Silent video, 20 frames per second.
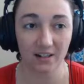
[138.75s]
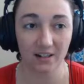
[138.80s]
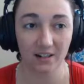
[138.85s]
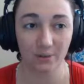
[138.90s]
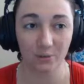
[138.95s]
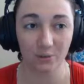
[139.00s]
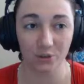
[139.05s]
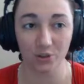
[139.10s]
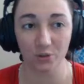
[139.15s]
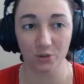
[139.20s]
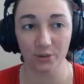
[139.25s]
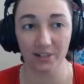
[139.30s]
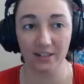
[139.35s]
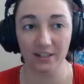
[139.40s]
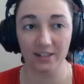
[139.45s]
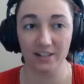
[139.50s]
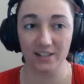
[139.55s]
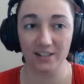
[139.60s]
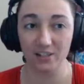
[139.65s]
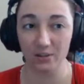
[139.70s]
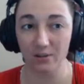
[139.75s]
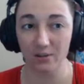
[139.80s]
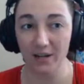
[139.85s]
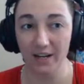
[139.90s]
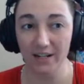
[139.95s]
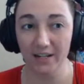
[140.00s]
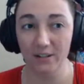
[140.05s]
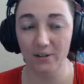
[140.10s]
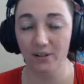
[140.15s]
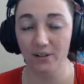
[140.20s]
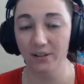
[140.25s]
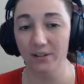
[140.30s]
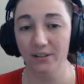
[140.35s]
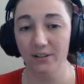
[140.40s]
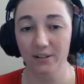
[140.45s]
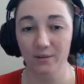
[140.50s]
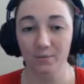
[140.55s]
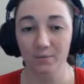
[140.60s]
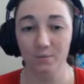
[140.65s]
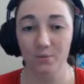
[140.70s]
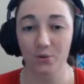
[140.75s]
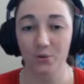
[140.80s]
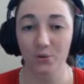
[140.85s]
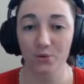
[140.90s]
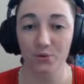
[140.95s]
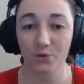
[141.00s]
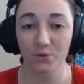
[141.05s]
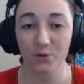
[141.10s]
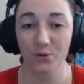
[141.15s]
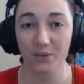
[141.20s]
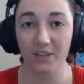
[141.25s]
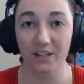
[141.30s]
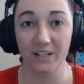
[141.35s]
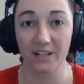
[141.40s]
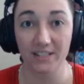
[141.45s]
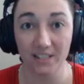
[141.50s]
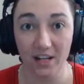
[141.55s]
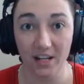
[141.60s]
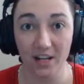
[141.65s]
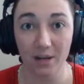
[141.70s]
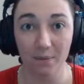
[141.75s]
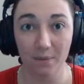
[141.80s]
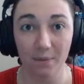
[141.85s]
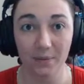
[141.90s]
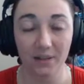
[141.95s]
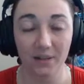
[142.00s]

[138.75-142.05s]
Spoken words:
it will show like a nice little icon, proof that it's up.